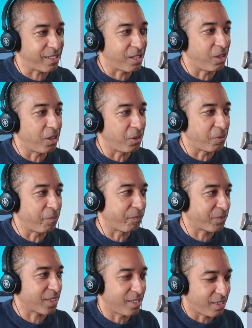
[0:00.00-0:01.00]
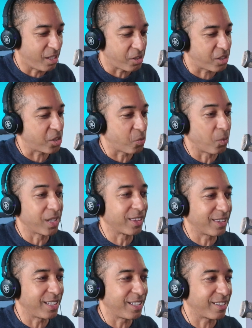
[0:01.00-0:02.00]
you know, there's this one
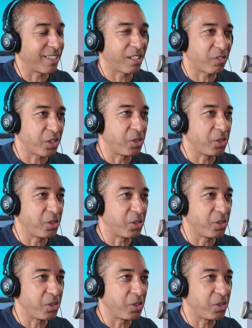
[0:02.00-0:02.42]
thing that if